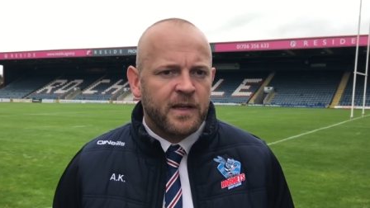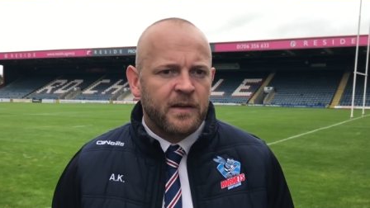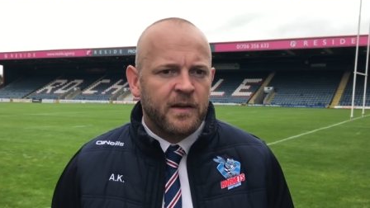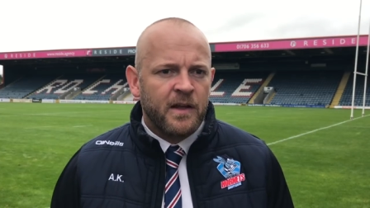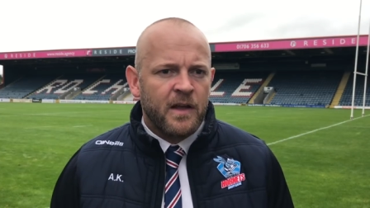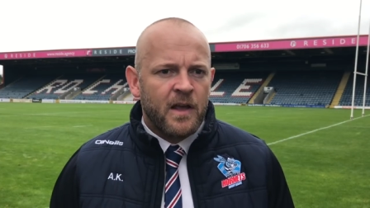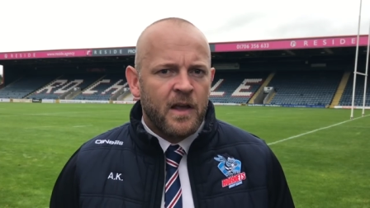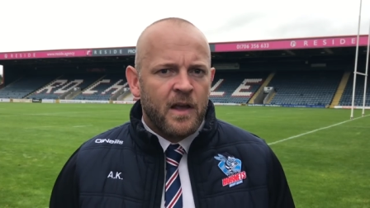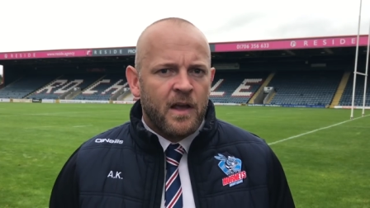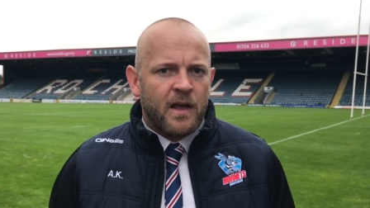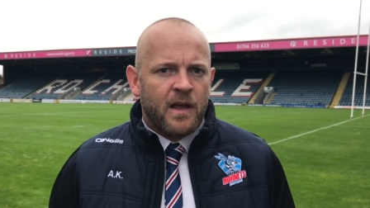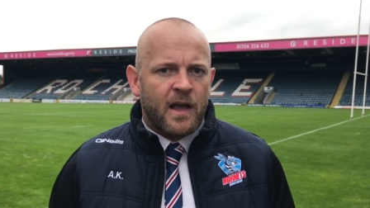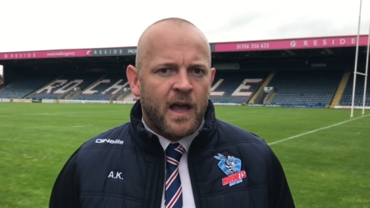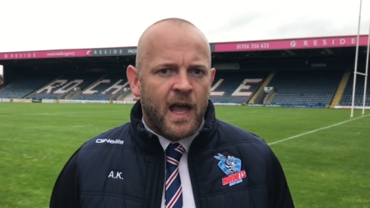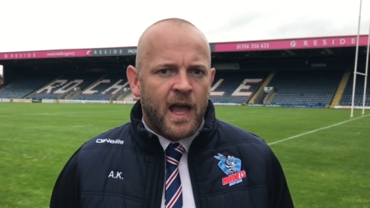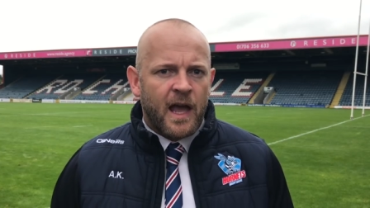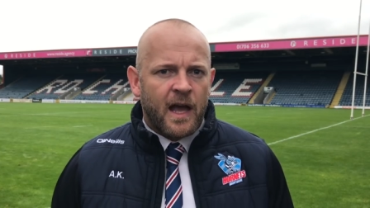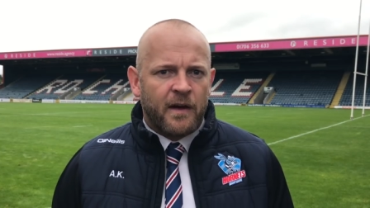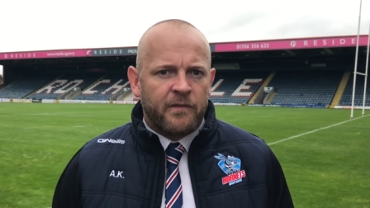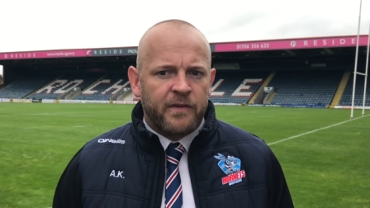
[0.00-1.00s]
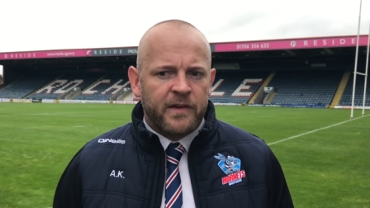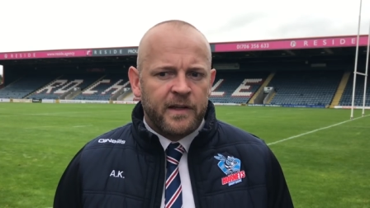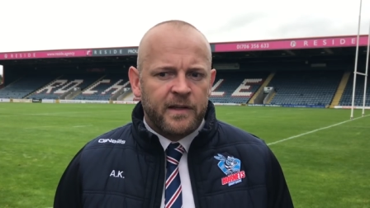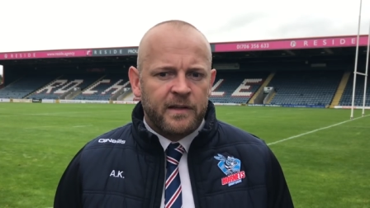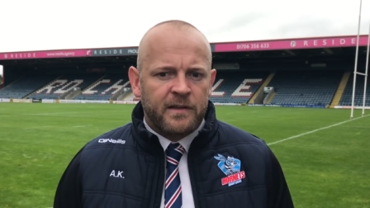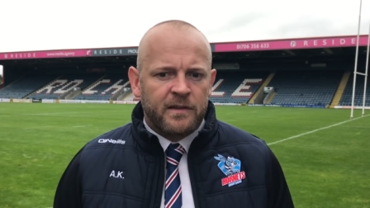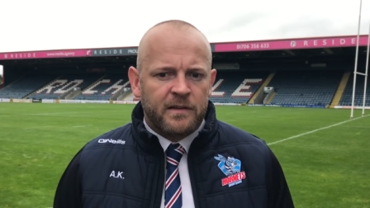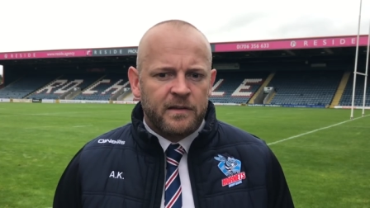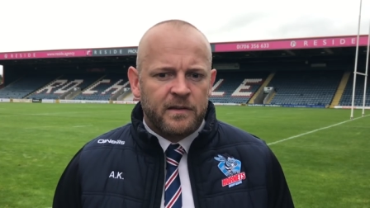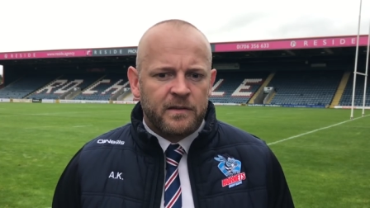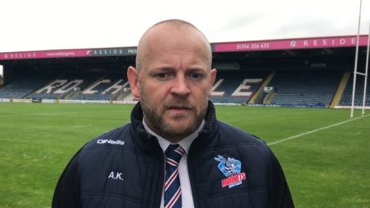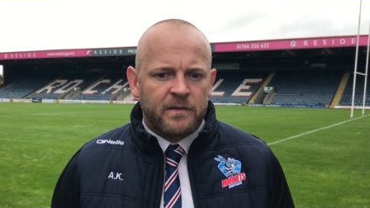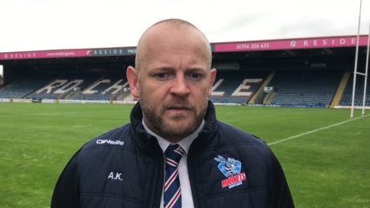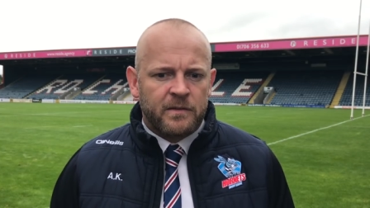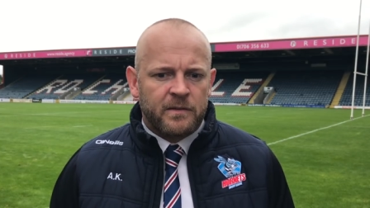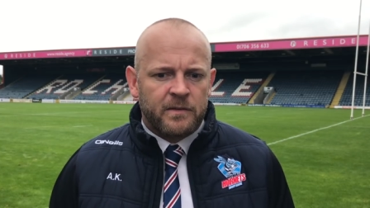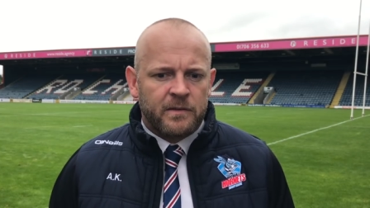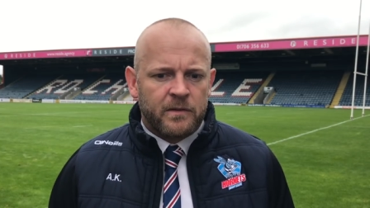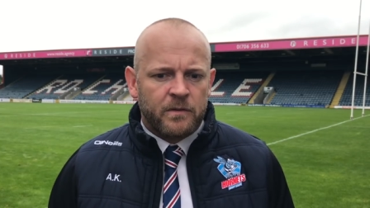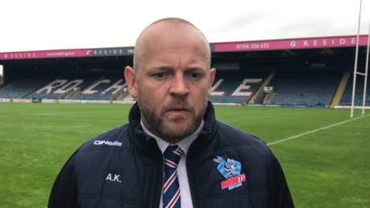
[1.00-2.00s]
And uh, I think
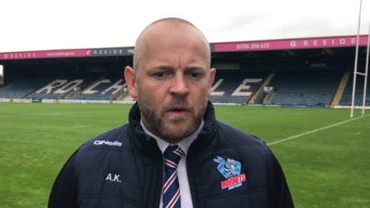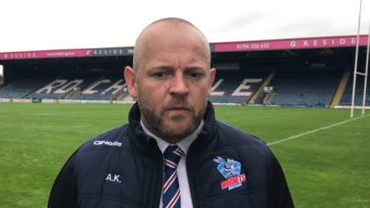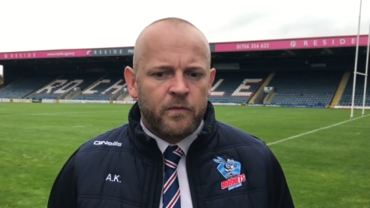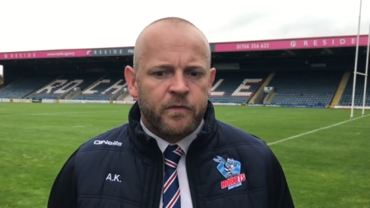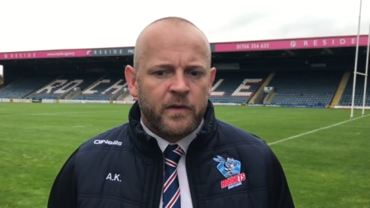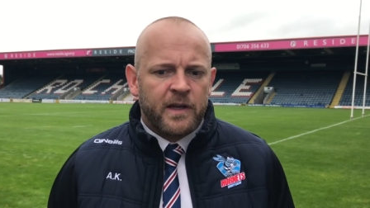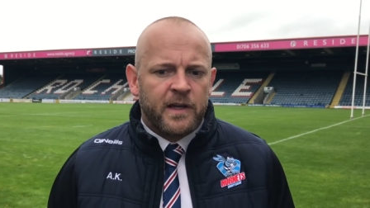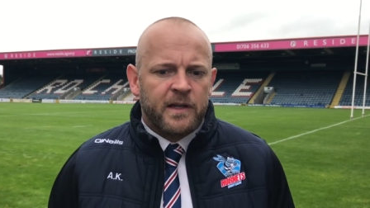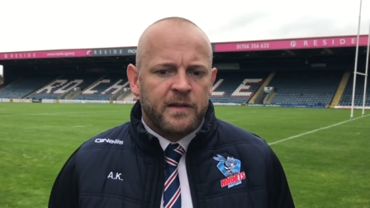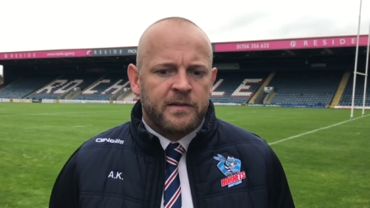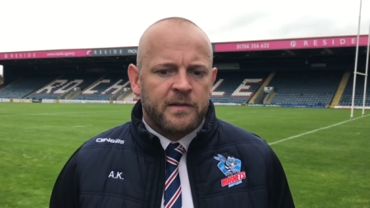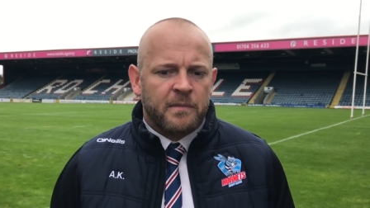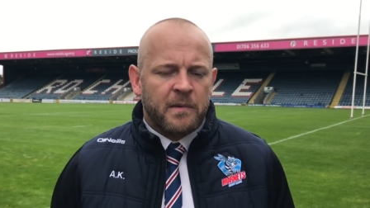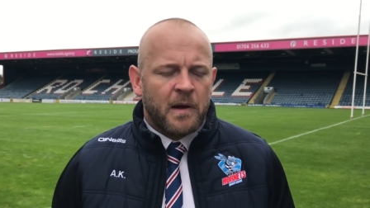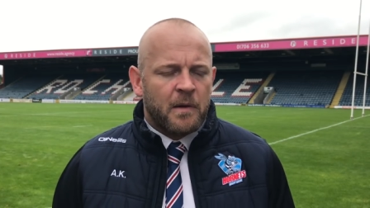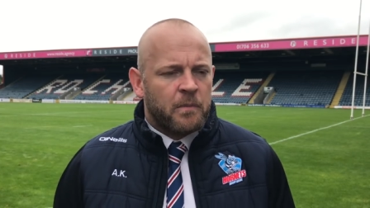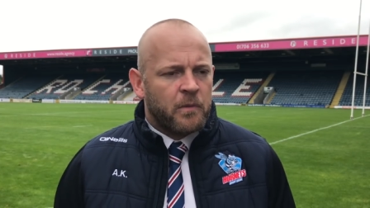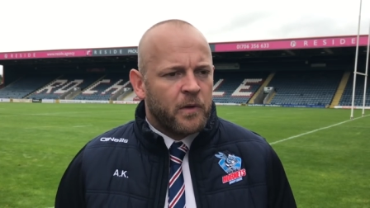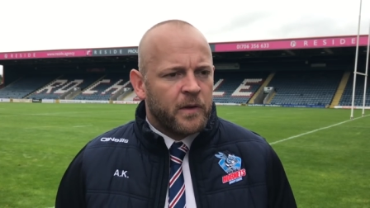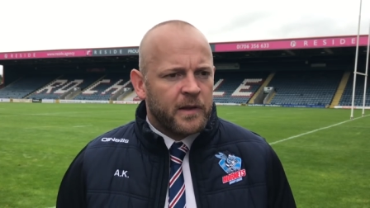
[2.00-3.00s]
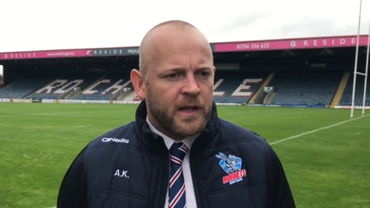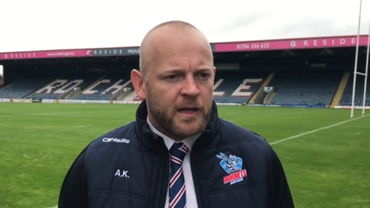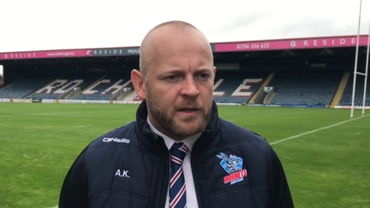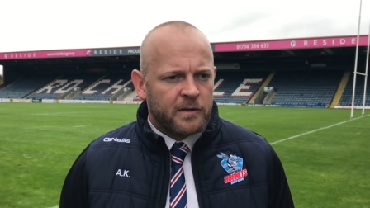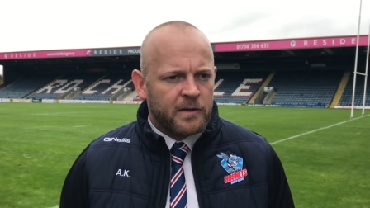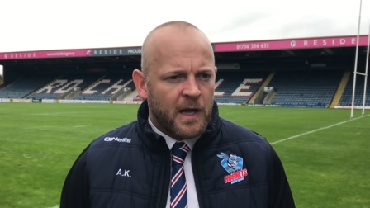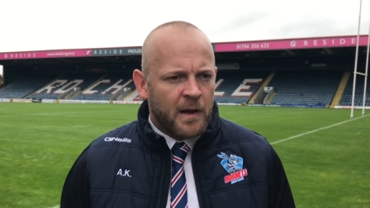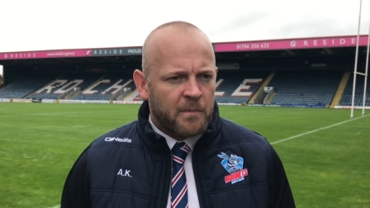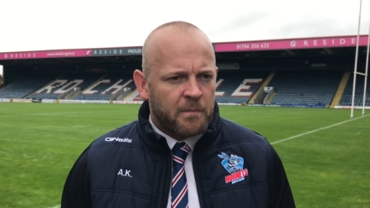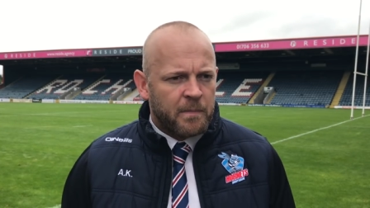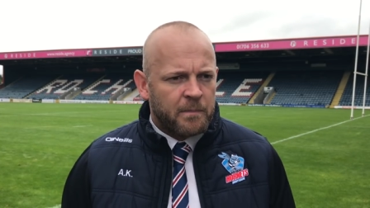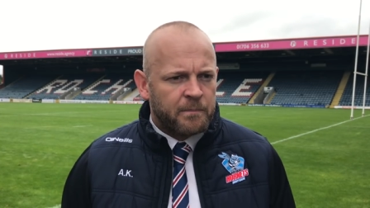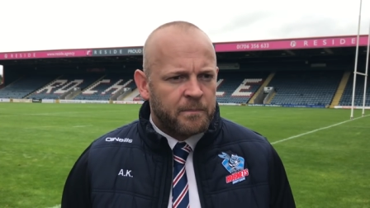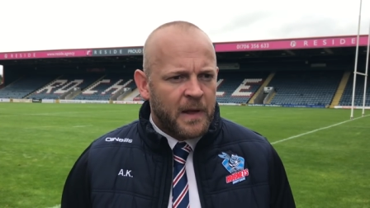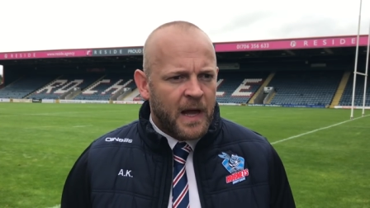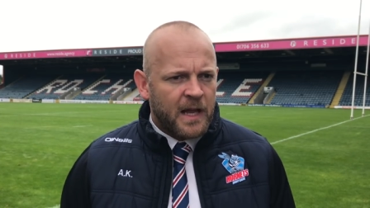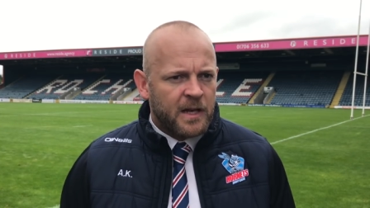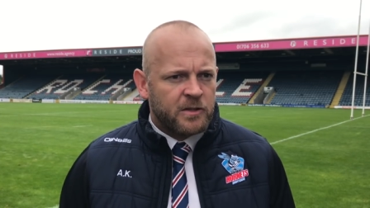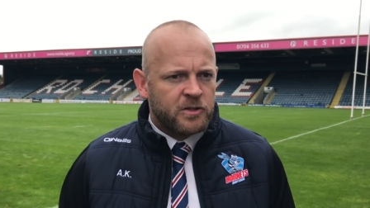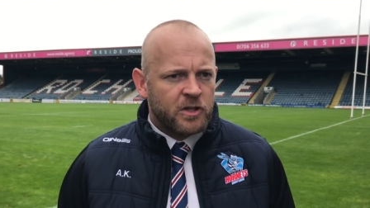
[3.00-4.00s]
the one thing is about putting that that
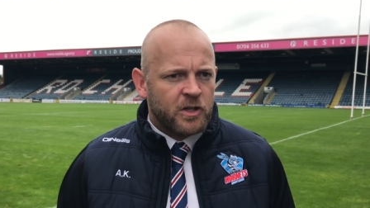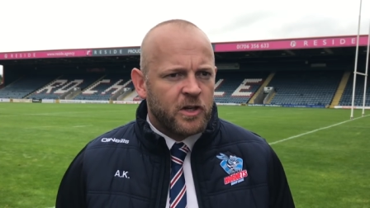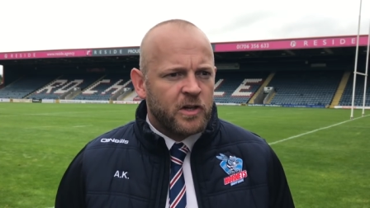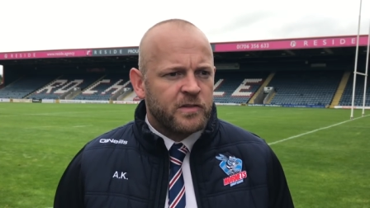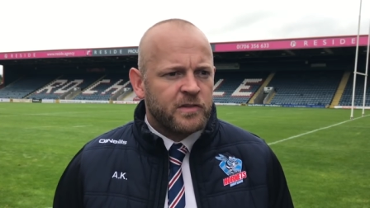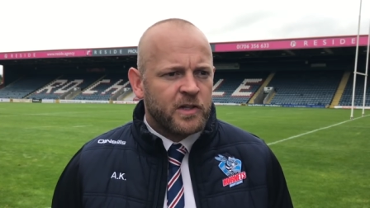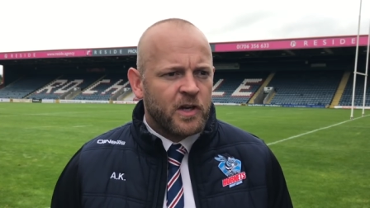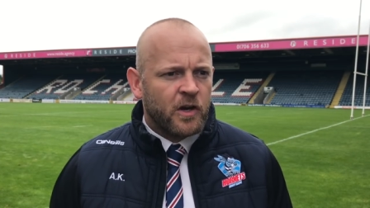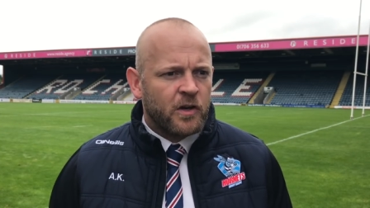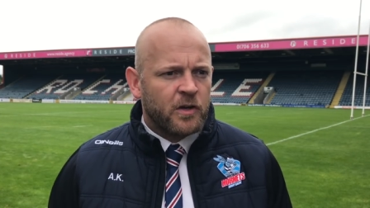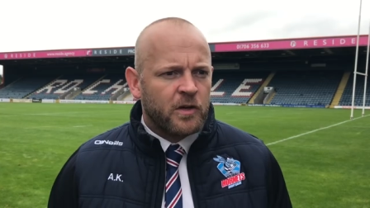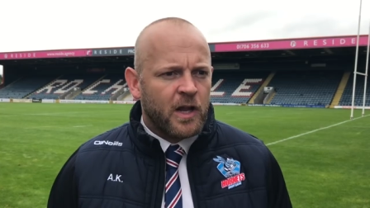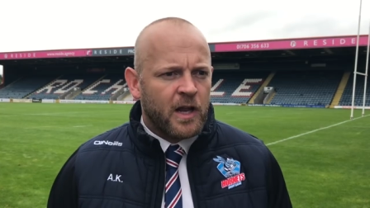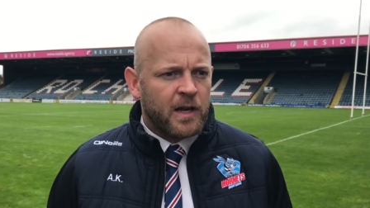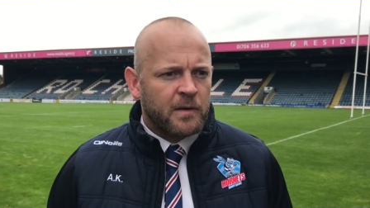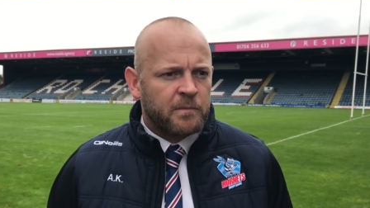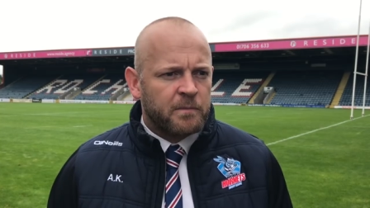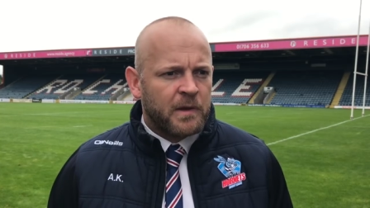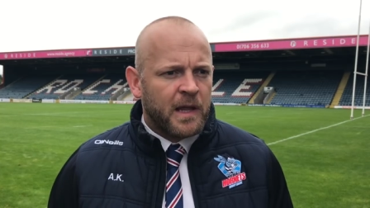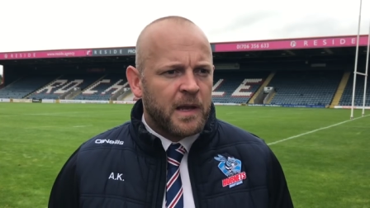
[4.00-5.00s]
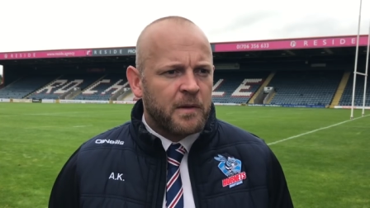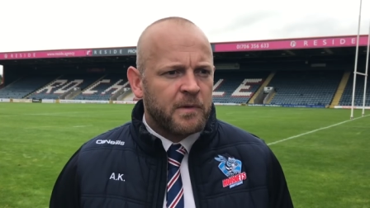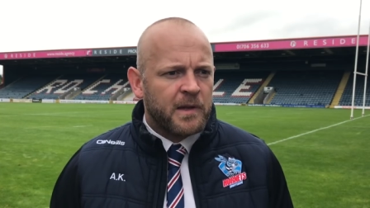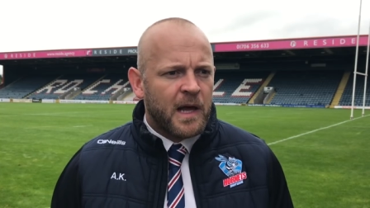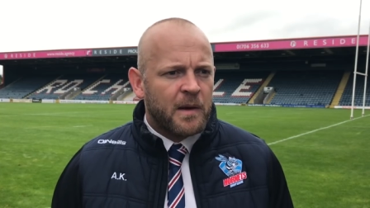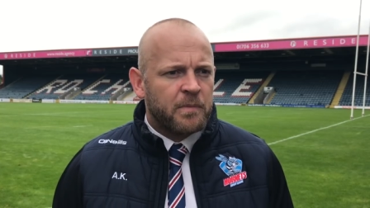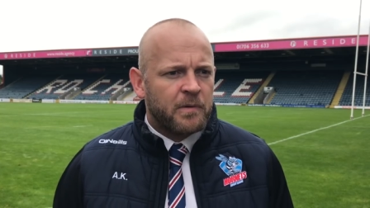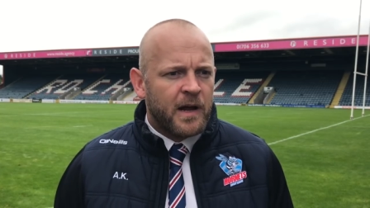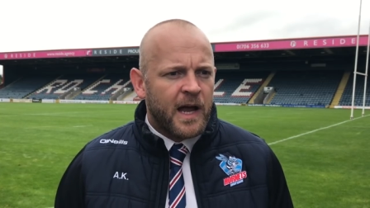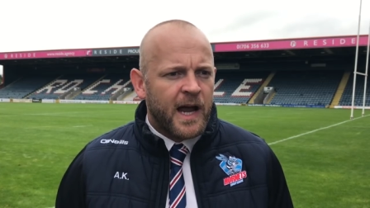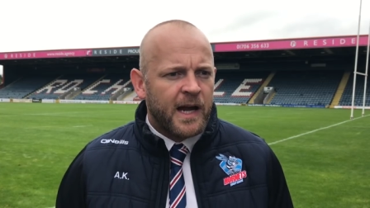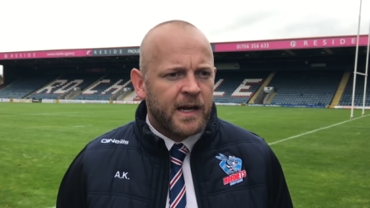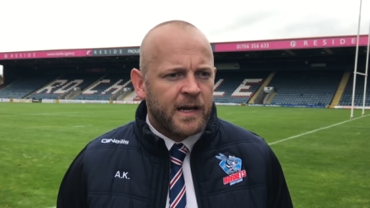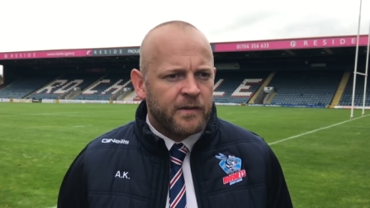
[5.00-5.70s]
that jersey on and, and, playing with that pride.